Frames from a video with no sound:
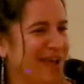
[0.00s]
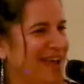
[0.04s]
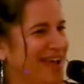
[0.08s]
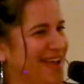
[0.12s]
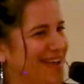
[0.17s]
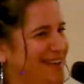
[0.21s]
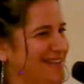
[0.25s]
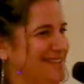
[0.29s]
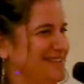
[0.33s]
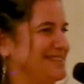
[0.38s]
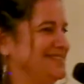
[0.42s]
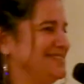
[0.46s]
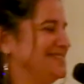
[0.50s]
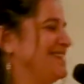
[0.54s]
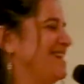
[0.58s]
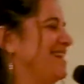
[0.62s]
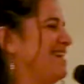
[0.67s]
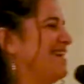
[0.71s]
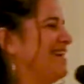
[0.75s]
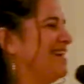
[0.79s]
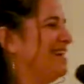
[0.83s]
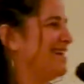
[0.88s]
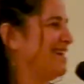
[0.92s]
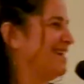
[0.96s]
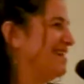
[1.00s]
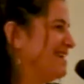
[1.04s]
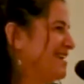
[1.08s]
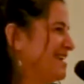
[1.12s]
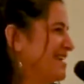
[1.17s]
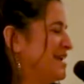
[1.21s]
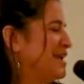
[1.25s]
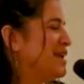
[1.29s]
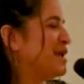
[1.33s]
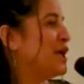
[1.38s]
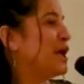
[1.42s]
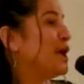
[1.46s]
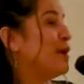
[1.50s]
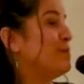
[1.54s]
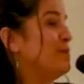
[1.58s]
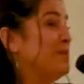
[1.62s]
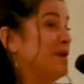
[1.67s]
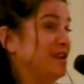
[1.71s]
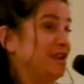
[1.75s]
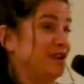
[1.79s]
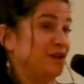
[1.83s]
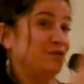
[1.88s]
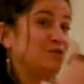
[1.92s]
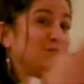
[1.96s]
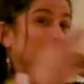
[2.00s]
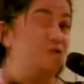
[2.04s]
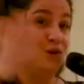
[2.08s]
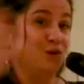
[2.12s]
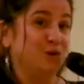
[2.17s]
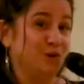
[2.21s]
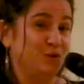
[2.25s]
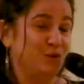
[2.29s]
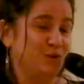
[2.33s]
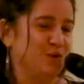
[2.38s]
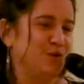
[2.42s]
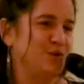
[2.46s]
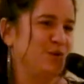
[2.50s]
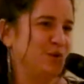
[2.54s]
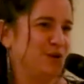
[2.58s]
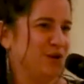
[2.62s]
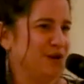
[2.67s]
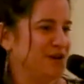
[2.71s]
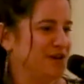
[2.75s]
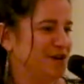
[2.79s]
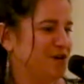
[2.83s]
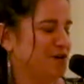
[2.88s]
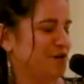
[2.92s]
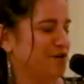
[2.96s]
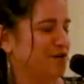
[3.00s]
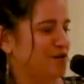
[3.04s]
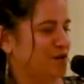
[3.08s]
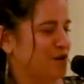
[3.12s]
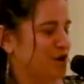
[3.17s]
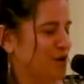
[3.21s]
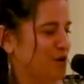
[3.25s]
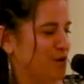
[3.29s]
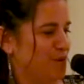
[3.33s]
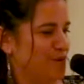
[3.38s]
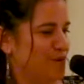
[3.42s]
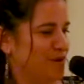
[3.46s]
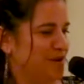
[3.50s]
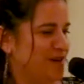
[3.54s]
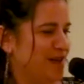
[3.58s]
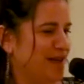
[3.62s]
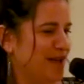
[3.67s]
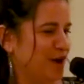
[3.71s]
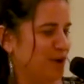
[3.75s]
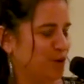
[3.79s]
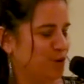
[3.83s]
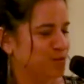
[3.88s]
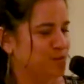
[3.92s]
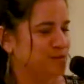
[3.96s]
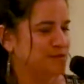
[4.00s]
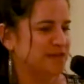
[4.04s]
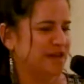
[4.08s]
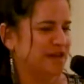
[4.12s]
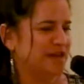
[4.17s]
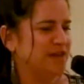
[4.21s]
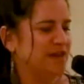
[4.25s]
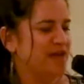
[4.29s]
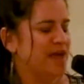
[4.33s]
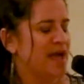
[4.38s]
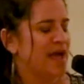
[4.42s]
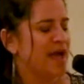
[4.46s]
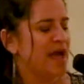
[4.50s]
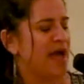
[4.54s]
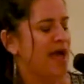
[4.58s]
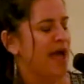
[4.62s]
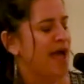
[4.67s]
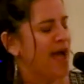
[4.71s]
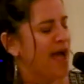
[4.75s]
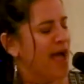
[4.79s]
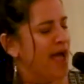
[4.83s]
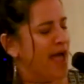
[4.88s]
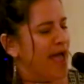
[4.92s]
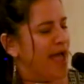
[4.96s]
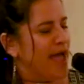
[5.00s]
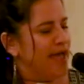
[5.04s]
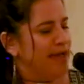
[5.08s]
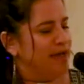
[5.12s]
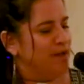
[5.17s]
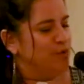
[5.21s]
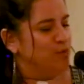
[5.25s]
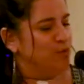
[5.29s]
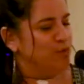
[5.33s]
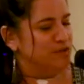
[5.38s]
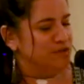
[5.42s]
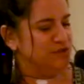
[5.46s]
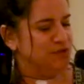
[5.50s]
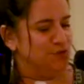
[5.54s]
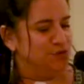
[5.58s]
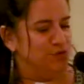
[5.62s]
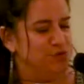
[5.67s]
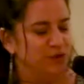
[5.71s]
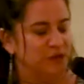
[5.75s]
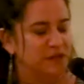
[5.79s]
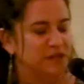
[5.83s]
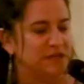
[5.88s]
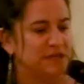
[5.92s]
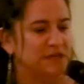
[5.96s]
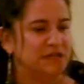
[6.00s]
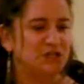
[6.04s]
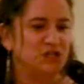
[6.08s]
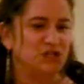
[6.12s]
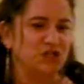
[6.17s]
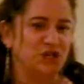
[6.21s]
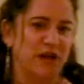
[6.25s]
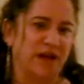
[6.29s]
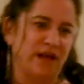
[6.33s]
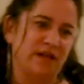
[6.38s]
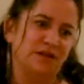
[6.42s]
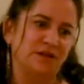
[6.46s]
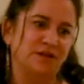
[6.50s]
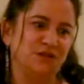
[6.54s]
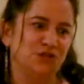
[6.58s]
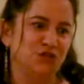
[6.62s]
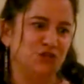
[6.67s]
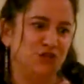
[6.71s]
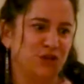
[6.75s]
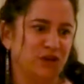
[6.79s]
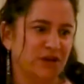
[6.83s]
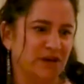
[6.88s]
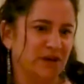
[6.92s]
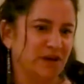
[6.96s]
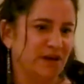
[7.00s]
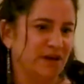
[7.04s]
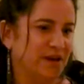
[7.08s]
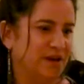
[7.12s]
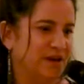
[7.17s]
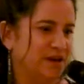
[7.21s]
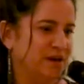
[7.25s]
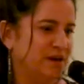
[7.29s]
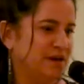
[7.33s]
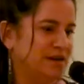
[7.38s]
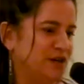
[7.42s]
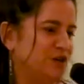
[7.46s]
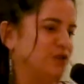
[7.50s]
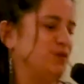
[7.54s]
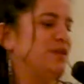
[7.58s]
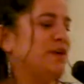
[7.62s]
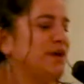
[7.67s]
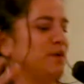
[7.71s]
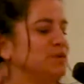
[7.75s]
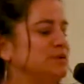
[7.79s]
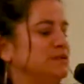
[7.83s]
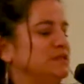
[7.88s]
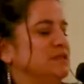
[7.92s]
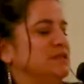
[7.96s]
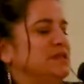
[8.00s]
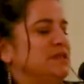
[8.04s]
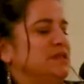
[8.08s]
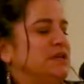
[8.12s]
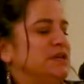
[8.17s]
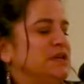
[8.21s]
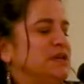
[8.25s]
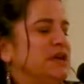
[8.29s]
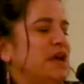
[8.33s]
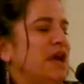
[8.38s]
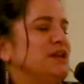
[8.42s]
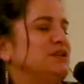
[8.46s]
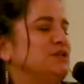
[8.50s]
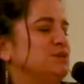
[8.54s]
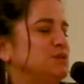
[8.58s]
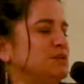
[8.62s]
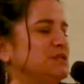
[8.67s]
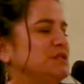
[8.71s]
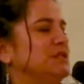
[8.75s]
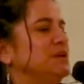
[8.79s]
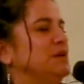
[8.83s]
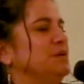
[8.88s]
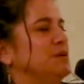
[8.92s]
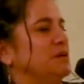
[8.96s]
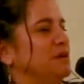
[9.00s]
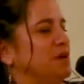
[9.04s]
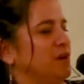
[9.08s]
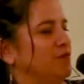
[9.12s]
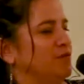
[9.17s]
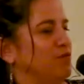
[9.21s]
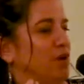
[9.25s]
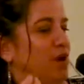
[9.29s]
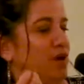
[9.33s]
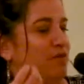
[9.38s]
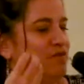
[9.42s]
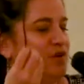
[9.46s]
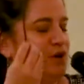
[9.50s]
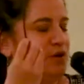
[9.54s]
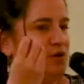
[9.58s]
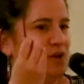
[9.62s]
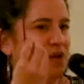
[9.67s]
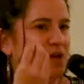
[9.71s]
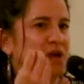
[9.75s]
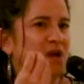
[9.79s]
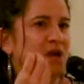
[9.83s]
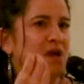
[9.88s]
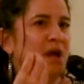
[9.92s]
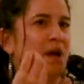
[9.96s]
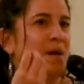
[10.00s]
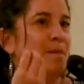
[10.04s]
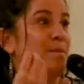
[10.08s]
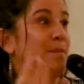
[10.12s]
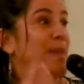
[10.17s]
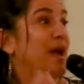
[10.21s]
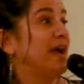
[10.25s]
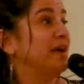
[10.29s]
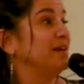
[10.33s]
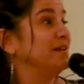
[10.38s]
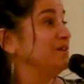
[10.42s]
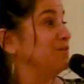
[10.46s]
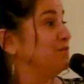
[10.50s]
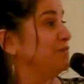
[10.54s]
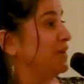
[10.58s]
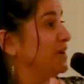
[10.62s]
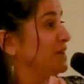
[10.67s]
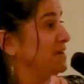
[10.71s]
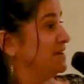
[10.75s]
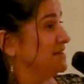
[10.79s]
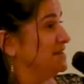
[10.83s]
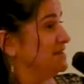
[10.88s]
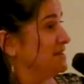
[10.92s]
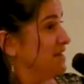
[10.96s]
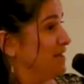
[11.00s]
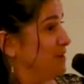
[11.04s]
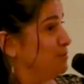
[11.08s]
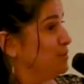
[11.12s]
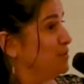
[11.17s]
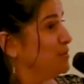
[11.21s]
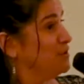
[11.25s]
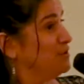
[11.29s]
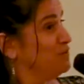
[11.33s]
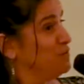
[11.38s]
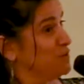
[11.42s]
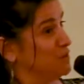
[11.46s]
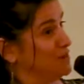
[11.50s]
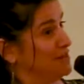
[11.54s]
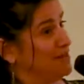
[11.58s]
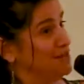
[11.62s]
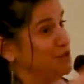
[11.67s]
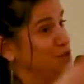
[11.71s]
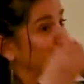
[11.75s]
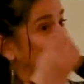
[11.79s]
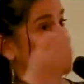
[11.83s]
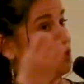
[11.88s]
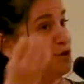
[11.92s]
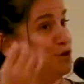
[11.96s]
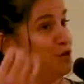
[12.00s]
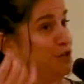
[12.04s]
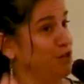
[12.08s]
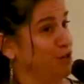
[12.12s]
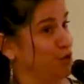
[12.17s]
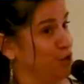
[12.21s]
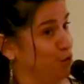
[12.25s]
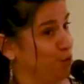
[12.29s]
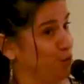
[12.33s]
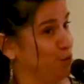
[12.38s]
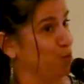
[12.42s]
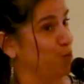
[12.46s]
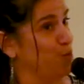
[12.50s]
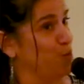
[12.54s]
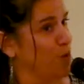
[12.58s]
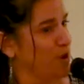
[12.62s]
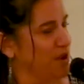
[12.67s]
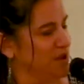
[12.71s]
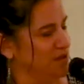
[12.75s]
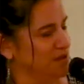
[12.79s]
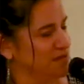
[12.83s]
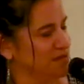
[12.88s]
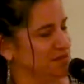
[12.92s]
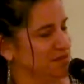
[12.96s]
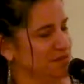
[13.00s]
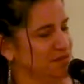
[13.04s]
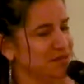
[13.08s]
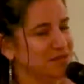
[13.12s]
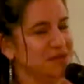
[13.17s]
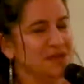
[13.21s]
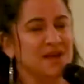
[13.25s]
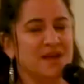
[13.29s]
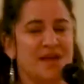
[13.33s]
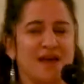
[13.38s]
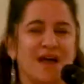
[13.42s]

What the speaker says: And many of you who are here know and helped. And it was a really challenging, YES was a very magnified example of what the entire year was.